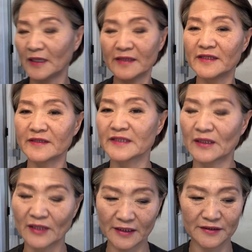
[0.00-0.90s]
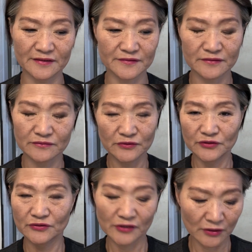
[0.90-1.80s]
and then there are kids,
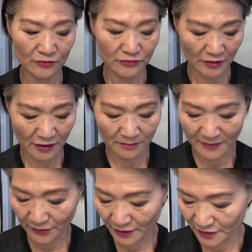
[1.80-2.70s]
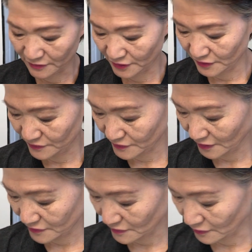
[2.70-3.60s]
you know, American kids
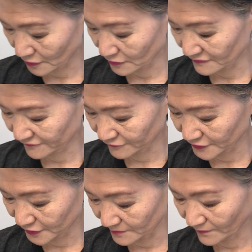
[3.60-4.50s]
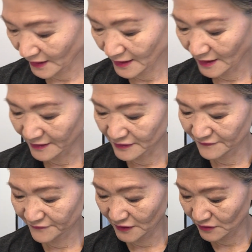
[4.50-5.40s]
has a lot of freedom, and
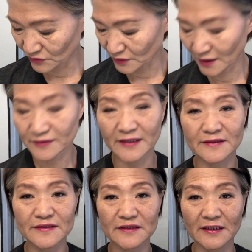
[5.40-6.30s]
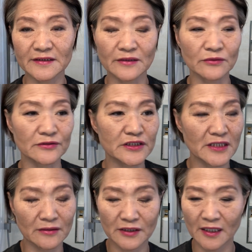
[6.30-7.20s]
if they do not understand, they will
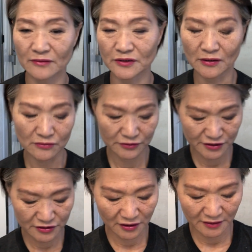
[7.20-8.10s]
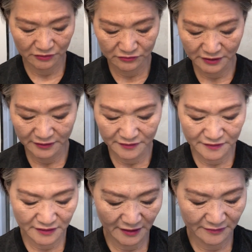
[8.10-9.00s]
shout out, "Oh, teacher, I don't
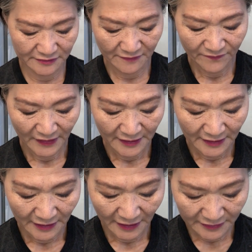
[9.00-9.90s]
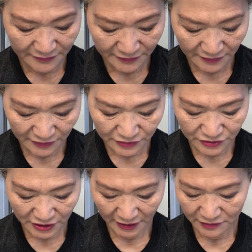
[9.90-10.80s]
understand." And in
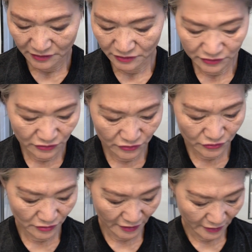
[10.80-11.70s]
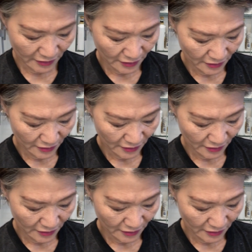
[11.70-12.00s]
China, usually,